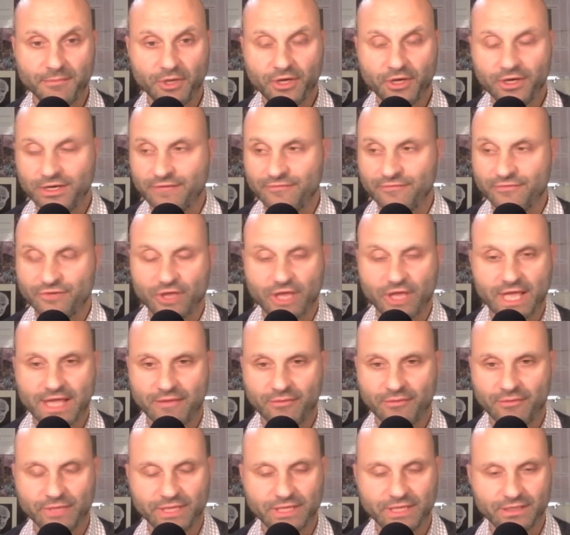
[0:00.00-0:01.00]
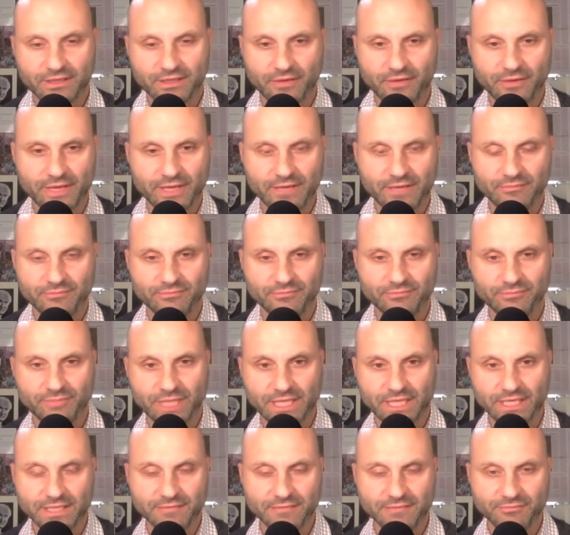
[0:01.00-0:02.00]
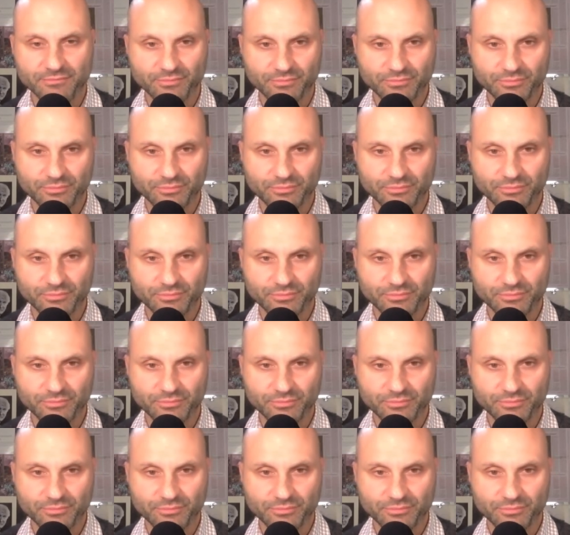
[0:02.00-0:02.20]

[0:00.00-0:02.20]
I don't even know how we can go out and bloody